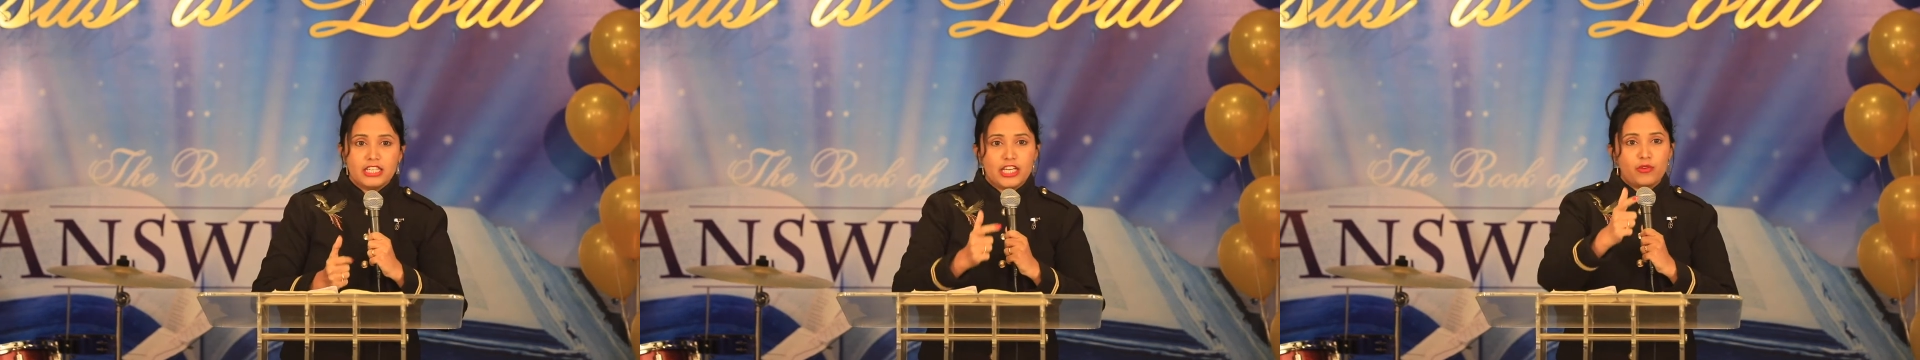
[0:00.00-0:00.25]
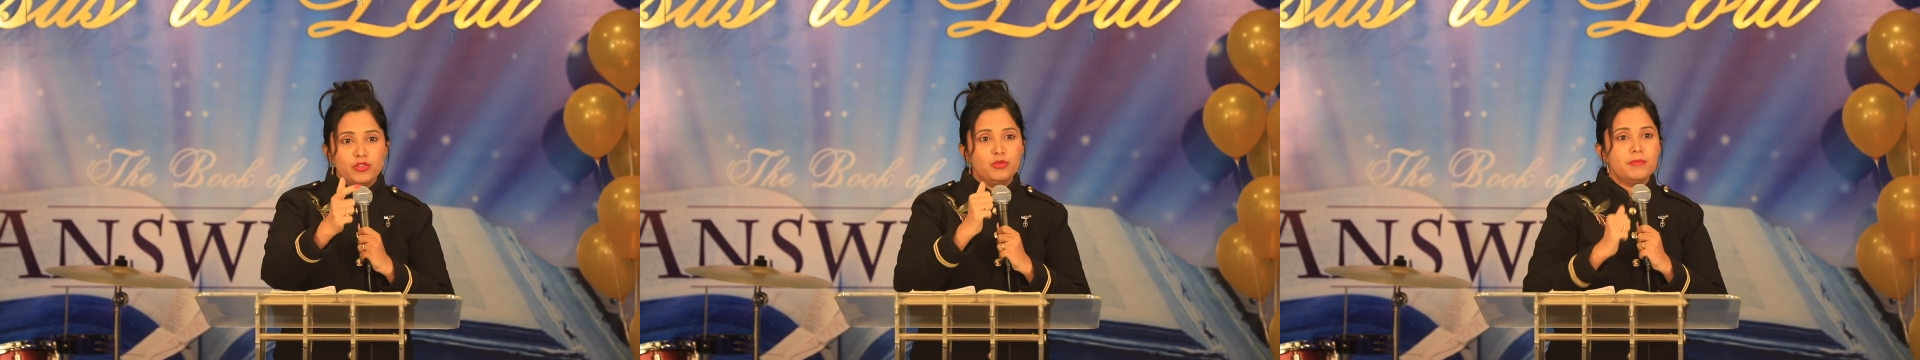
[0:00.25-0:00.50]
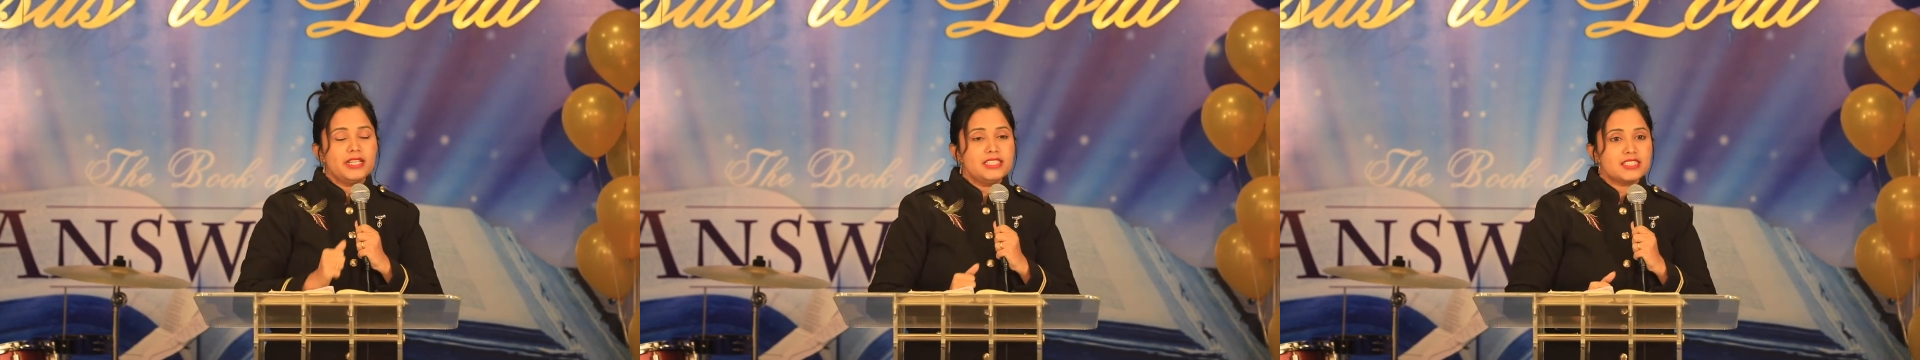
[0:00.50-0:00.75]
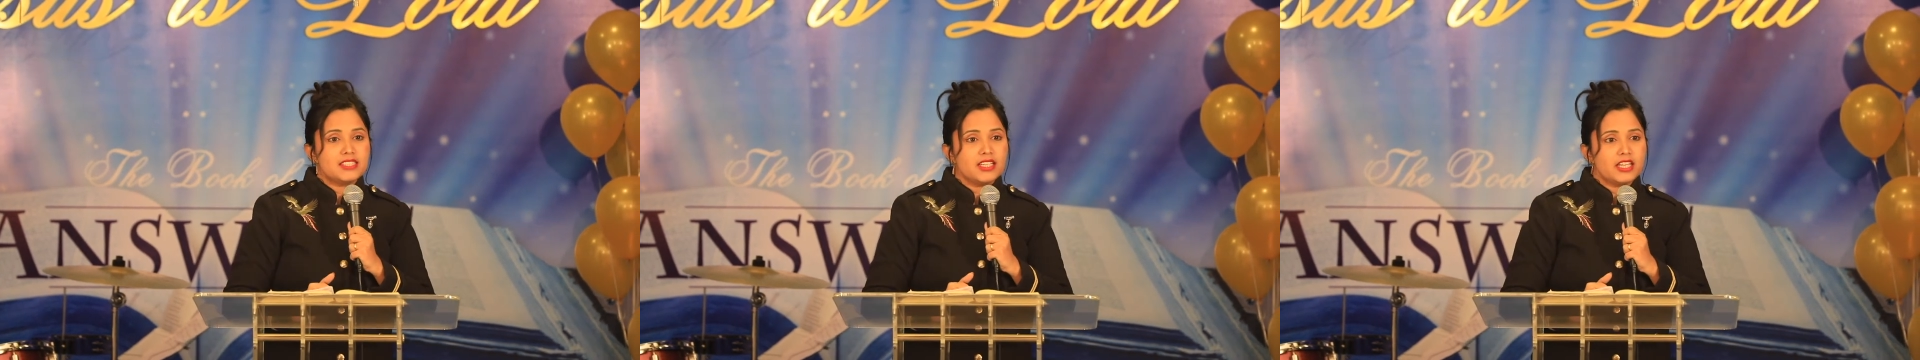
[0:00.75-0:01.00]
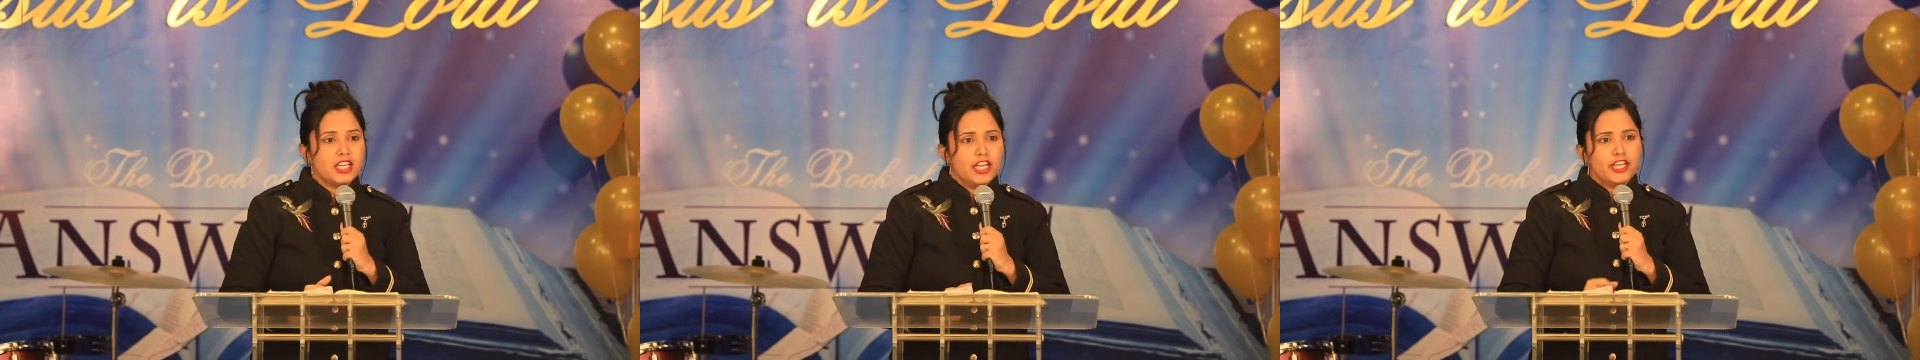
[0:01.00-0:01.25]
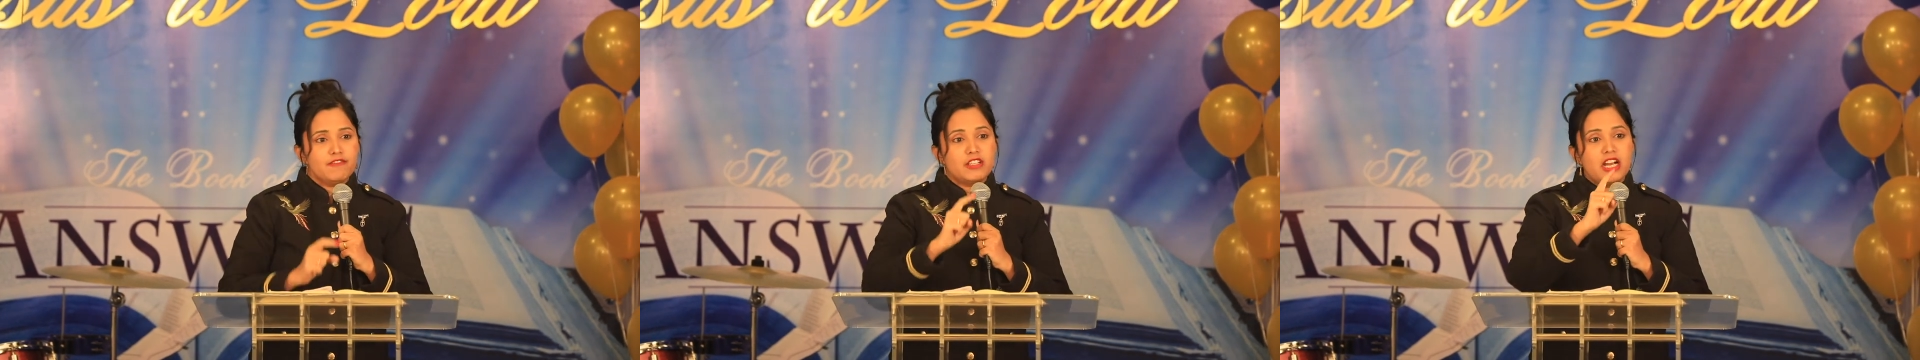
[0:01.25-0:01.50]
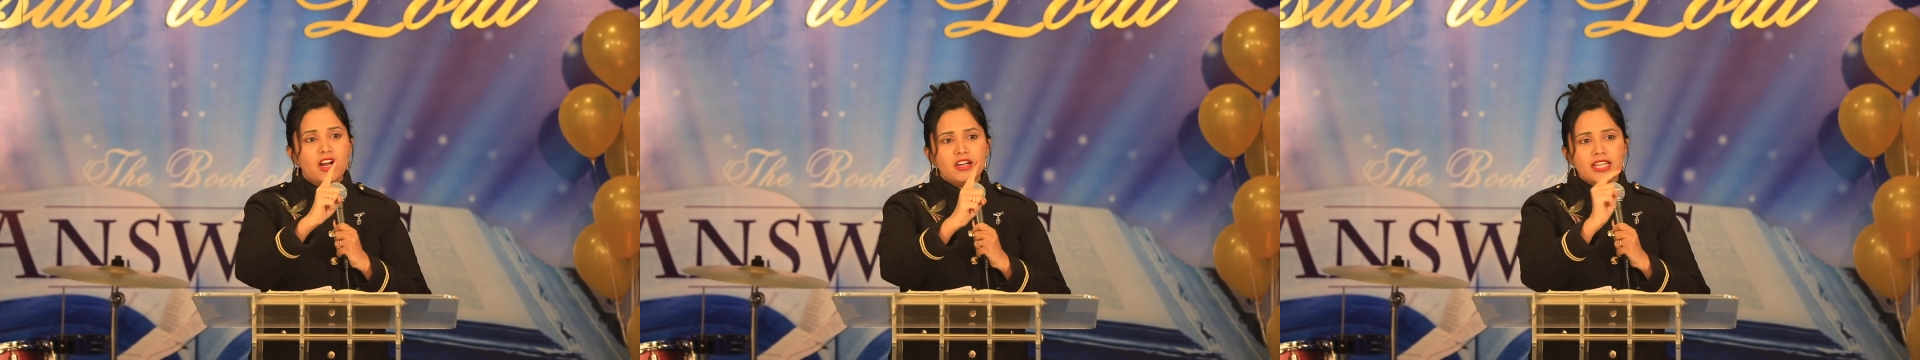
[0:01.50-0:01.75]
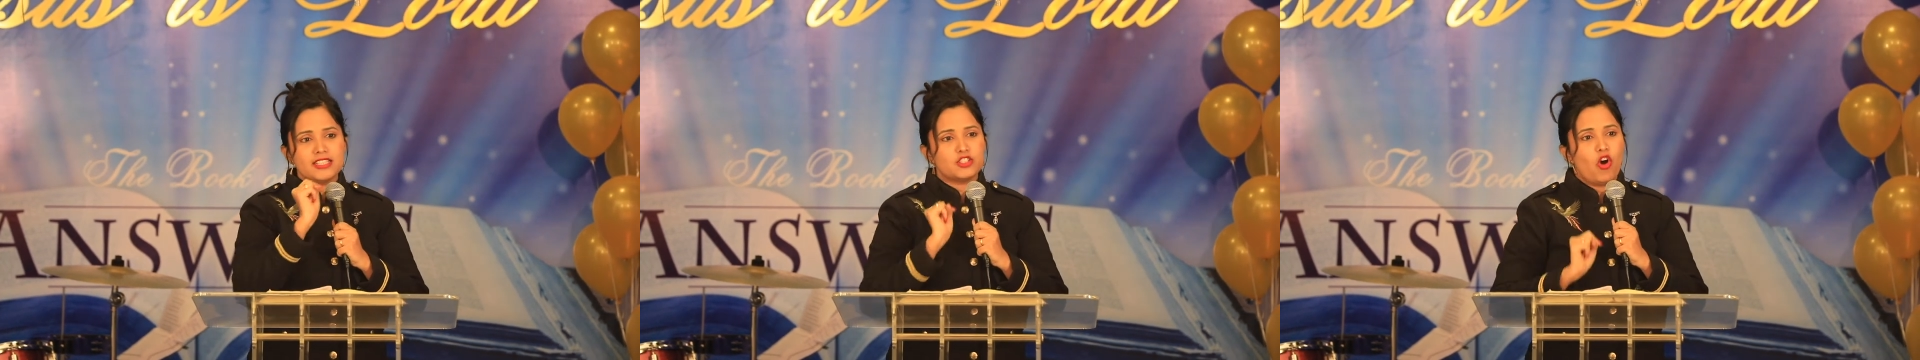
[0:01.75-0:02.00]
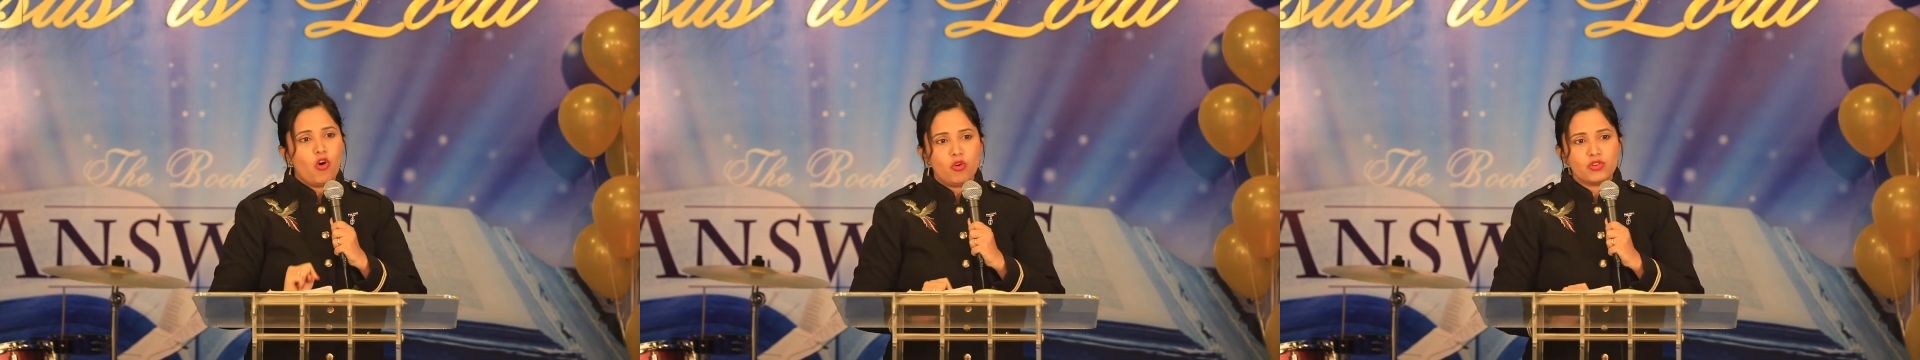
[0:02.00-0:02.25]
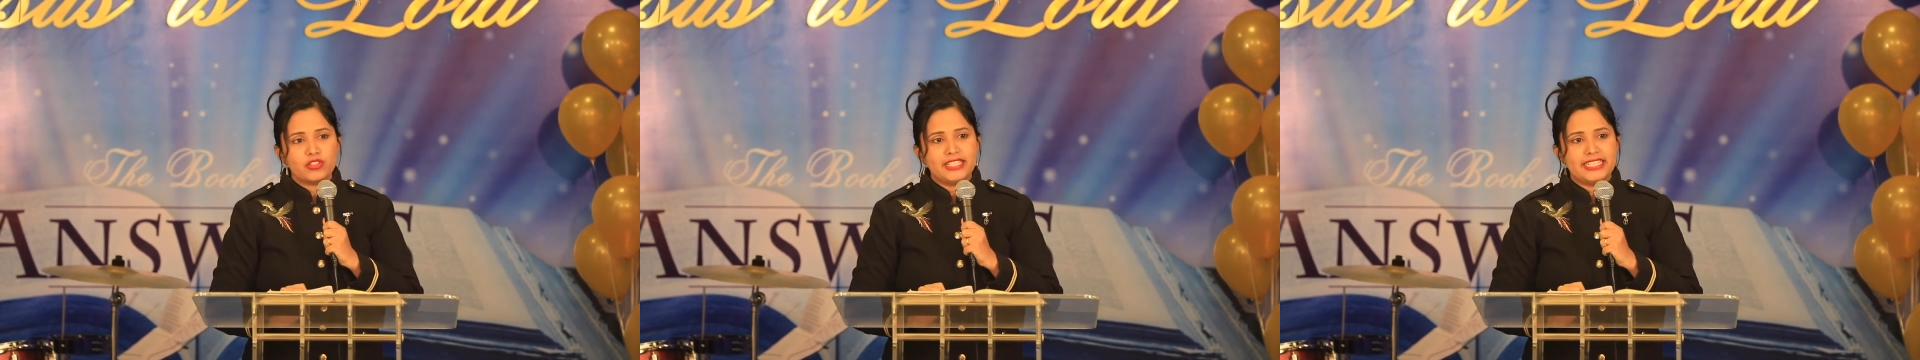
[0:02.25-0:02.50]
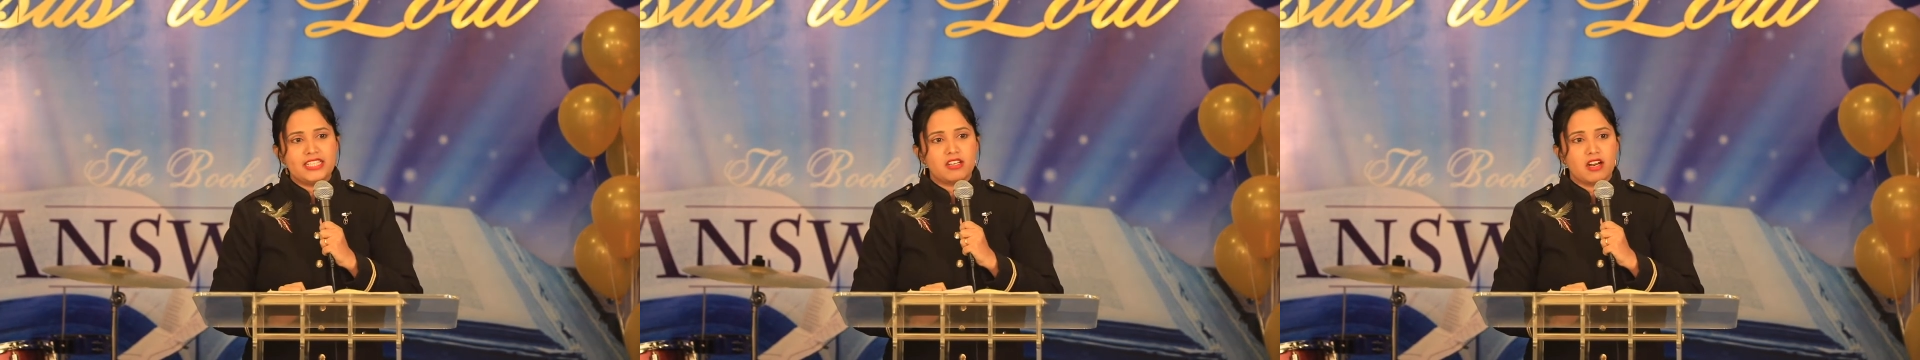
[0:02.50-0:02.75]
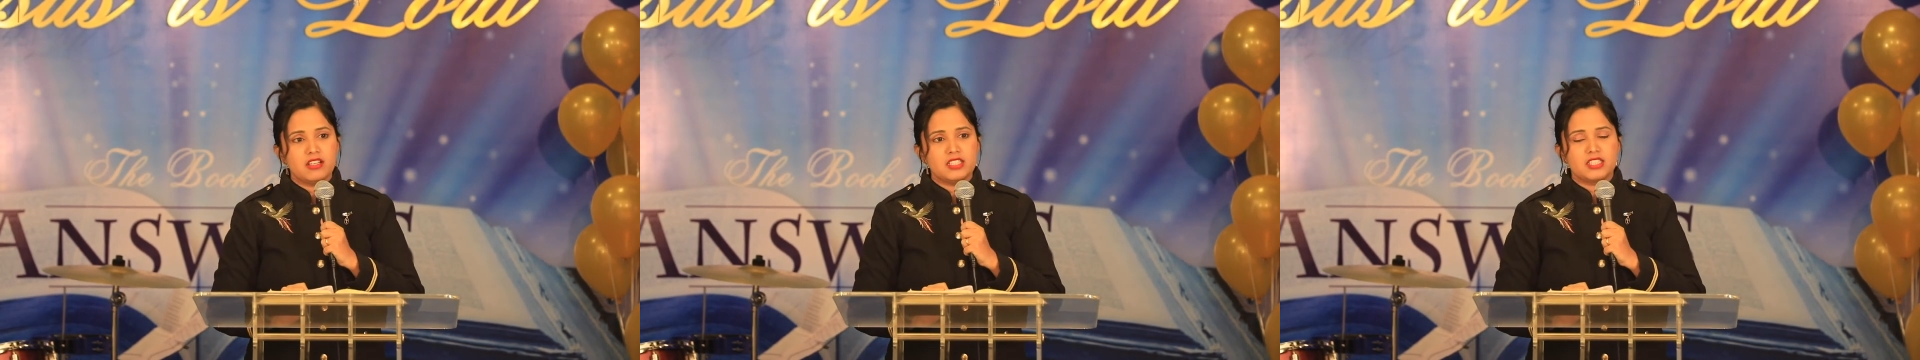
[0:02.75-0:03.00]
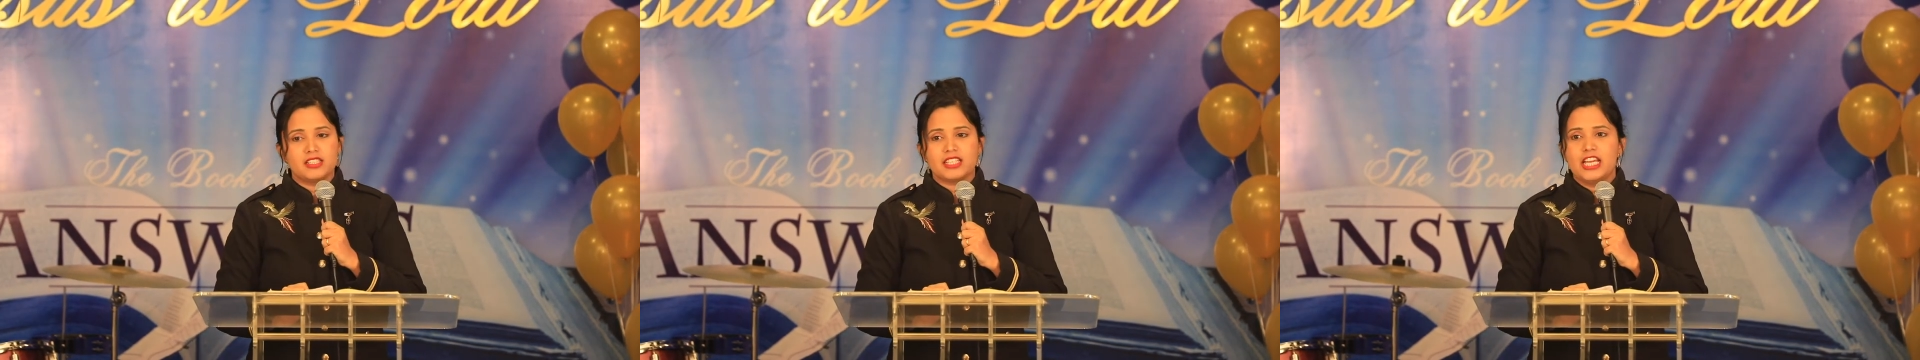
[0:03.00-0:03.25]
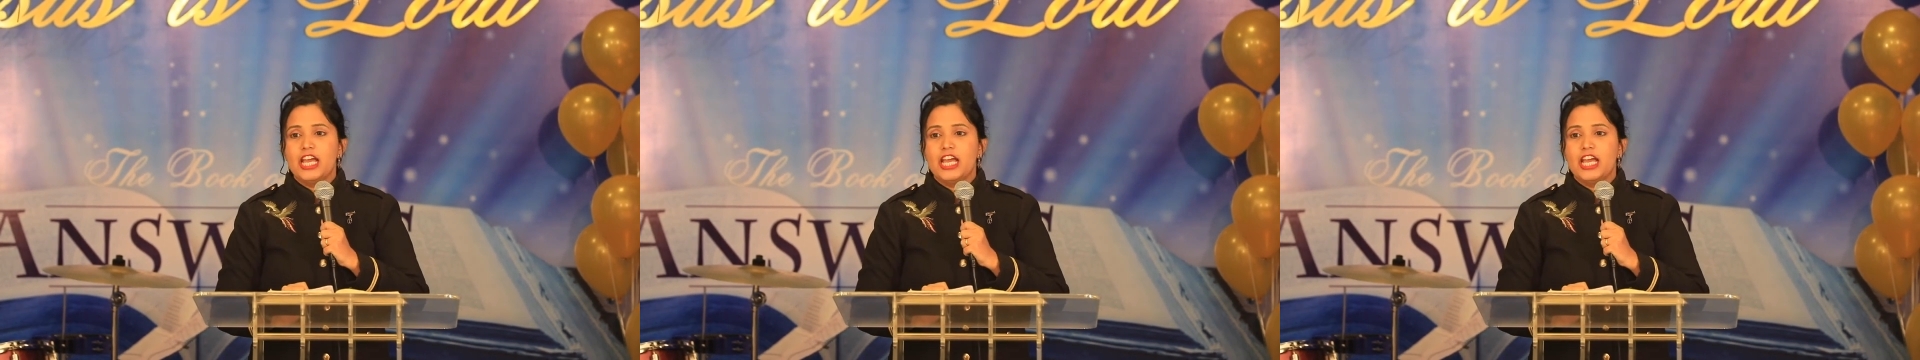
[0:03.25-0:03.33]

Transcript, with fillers: Now you might say, if God has already granted,